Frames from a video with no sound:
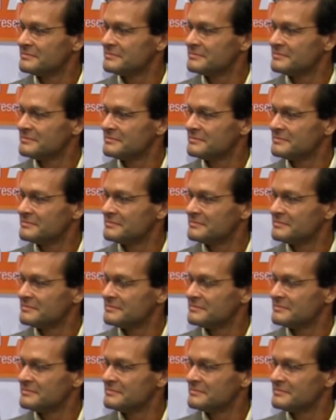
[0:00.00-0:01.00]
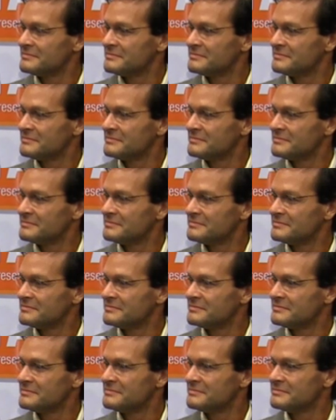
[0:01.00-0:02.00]

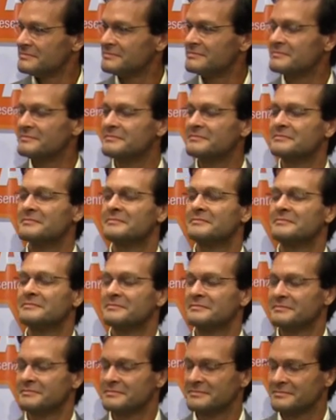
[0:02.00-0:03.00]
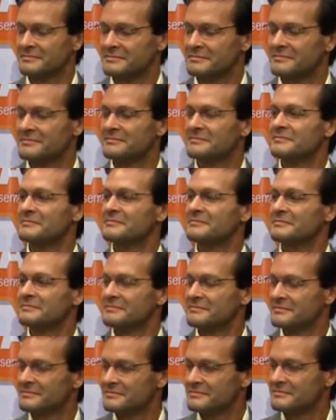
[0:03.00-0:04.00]

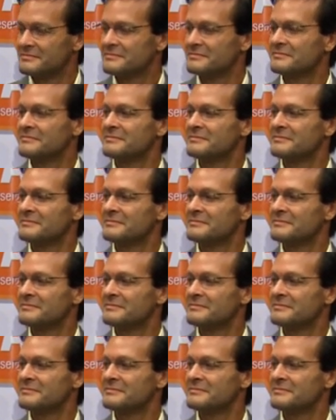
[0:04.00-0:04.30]
(not speaking)